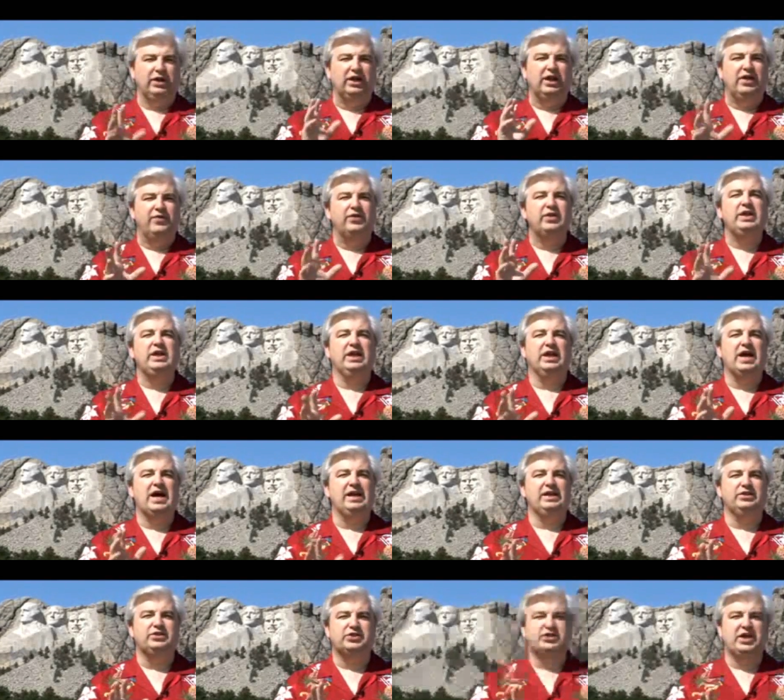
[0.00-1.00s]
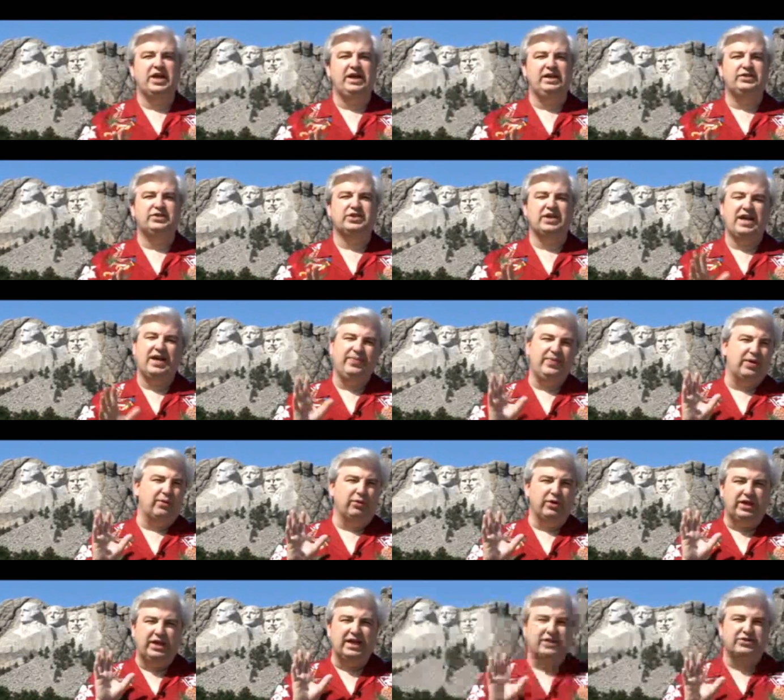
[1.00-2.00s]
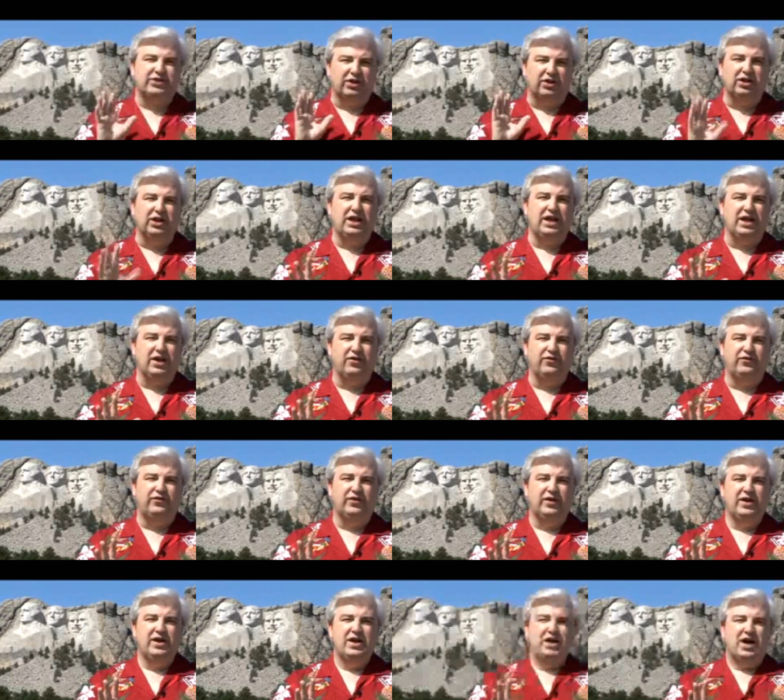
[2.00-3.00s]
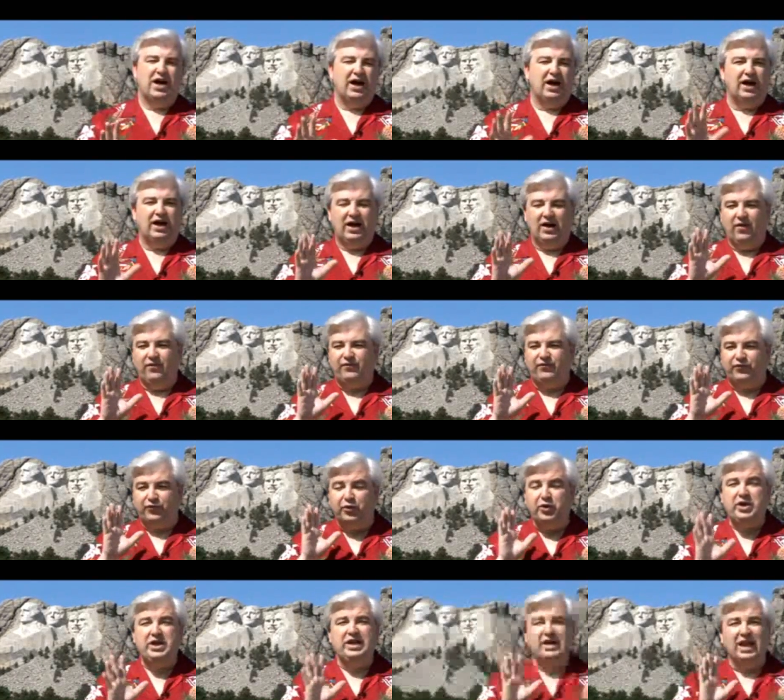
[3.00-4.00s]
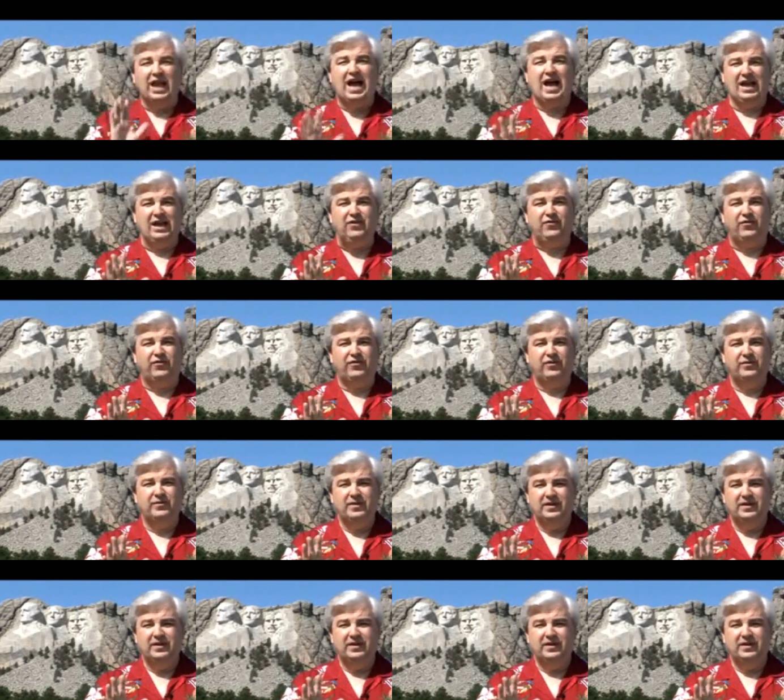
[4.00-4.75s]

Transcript: we live in the United States and that we get to live a, a free life,